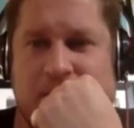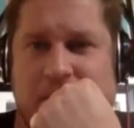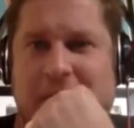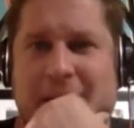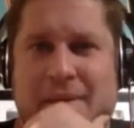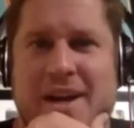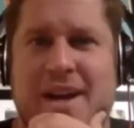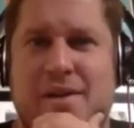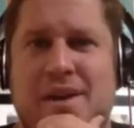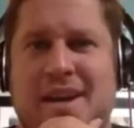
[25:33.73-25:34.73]
Yeah,
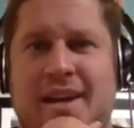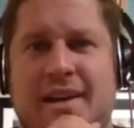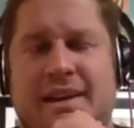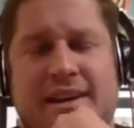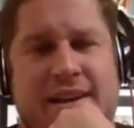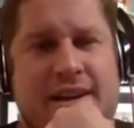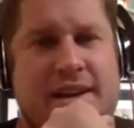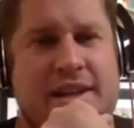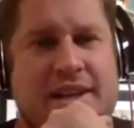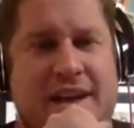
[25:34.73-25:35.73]
and I think
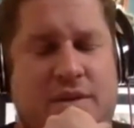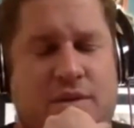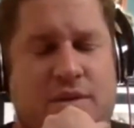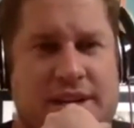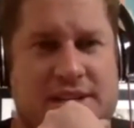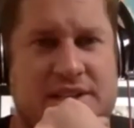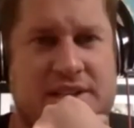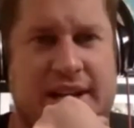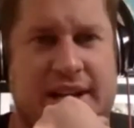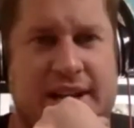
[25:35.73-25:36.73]
I think that one is,
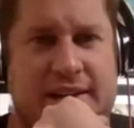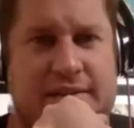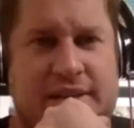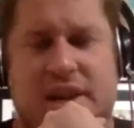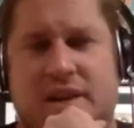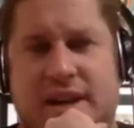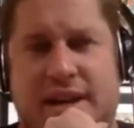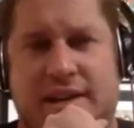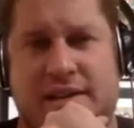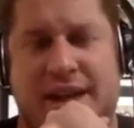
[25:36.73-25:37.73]
uh, you know,
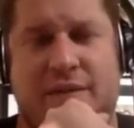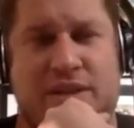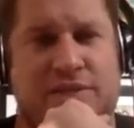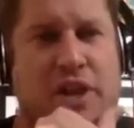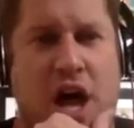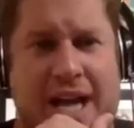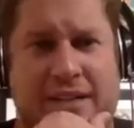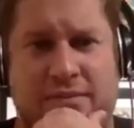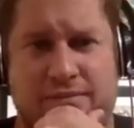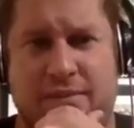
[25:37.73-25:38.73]
I, that one's flawed,